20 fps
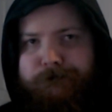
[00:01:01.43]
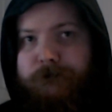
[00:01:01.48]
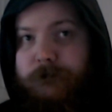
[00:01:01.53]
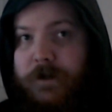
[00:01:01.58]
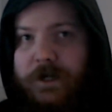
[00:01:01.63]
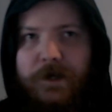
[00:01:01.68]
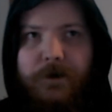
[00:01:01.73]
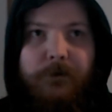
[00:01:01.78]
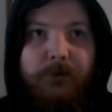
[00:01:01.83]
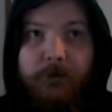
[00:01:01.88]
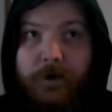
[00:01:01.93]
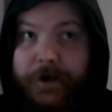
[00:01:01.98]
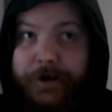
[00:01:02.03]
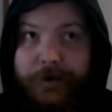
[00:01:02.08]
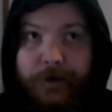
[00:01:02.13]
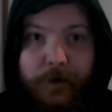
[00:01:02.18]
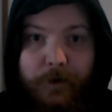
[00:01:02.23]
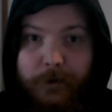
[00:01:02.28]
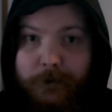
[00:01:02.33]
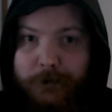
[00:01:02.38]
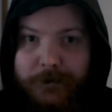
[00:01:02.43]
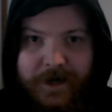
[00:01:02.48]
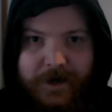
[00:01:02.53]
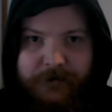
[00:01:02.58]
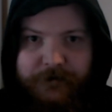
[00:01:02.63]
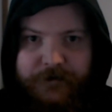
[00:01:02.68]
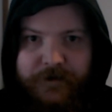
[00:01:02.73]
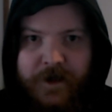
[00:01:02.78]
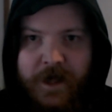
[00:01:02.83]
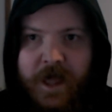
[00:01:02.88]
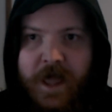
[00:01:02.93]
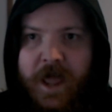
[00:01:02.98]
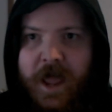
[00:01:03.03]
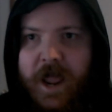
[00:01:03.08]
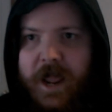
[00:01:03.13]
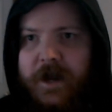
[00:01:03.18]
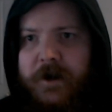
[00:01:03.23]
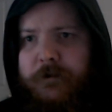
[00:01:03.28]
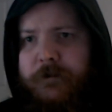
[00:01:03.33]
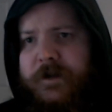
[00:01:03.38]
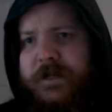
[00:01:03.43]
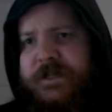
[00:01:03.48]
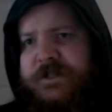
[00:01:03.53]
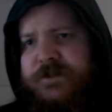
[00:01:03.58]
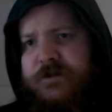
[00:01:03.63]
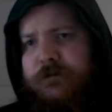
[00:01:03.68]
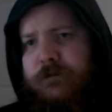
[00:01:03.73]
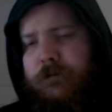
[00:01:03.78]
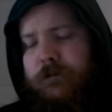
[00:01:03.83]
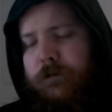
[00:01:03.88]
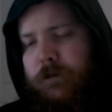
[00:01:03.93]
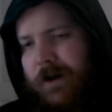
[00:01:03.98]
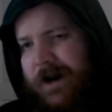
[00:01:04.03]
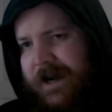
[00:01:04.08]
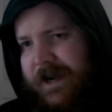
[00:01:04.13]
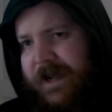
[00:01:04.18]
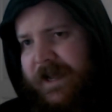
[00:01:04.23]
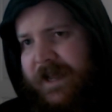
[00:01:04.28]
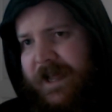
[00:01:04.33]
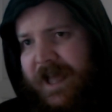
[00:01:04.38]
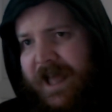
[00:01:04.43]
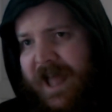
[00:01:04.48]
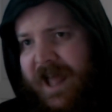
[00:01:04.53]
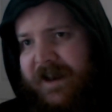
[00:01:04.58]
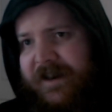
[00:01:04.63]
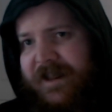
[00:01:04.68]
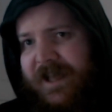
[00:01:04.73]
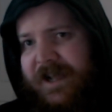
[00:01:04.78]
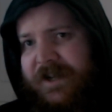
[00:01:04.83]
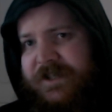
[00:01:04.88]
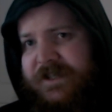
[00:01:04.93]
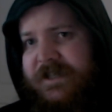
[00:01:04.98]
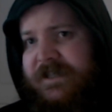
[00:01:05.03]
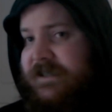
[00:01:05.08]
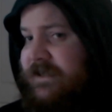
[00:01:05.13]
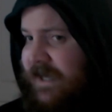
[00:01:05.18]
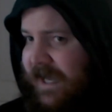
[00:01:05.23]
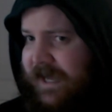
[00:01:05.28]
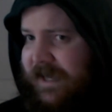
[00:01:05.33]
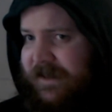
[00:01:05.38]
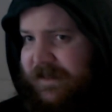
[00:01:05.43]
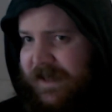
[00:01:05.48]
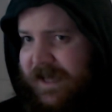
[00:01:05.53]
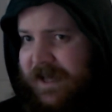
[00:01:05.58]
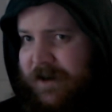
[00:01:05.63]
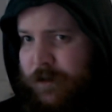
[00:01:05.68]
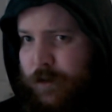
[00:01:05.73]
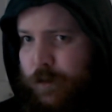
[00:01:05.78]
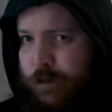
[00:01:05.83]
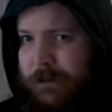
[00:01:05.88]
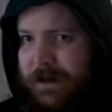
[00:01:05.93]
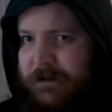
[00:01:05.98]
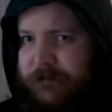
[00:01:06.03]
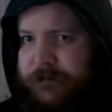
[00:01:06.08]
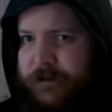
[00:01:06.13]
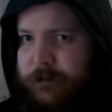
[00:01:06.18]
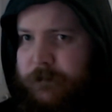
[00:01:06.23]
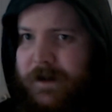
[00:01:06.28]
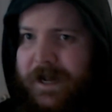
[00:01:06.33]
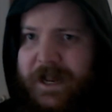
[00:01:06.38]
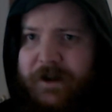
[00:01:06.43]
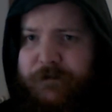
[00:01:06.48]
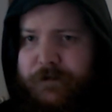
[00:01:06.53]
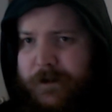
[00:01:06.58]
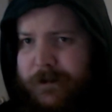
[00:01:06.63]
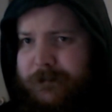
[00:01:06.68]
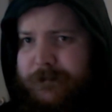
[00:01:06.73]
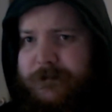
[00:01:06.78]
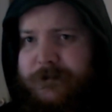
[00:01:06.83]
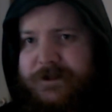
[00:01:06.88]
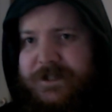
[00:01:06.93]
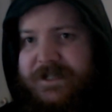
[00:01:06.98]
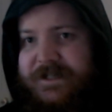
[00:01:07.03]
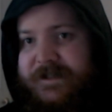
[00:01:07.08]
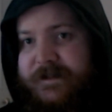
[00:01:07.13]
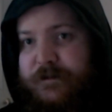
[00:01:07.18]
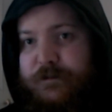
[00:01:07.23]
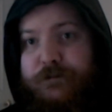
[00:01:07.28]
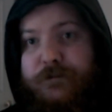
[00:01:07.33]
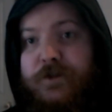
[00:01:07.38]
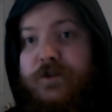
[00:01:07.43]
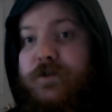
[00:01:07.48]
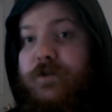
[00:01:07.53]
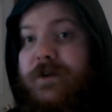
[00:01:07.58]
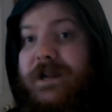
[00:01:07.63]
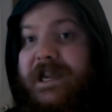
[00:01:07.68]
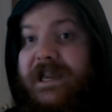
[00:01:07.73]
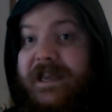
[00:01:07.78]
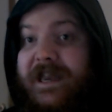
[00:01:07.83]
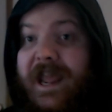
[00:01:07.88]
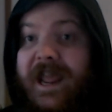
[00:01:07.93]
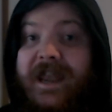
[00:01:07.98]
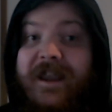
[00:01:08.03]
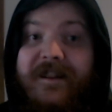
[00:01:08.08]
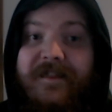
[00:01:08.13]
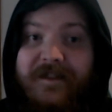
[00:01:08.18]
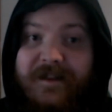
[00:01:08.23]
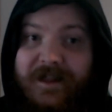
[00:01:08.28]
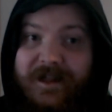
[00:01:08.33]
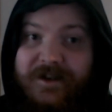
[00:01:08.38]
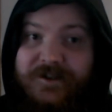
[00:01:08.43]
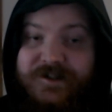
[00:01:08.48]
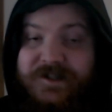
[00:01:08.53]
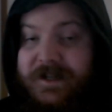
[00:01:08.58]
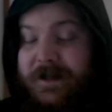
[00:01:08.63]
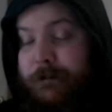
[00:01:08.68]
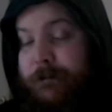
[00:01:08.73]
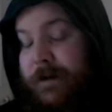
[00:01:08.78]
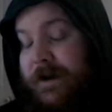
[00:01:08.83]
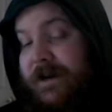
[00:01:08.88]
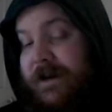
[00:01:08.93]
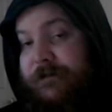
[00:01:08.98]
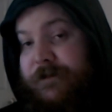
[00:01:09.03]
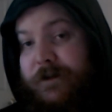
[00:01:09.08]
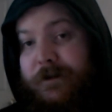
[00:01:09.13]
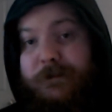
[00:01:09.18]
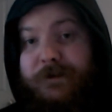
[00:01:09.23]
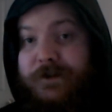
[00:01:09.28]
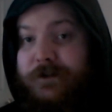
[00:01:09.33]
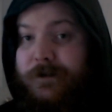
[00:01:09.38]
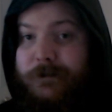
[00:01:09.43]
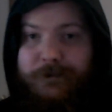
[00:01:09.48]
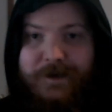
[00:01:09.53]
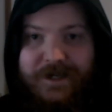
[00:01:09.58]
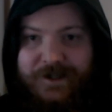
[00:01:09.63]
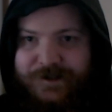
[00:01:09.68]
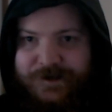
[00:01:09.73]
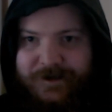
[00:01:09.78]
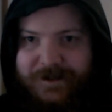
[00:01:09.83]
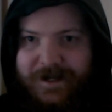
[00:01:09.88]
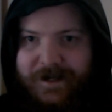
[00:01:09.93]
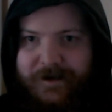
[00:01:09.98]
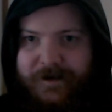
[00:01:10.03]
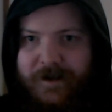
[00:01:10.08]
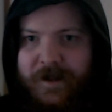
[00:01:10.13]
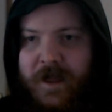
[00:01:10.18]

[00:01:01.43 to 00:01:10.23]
well, one whole month, and the reason why I had to actually take that whole month away from just doing anything else apart from doing pixel art.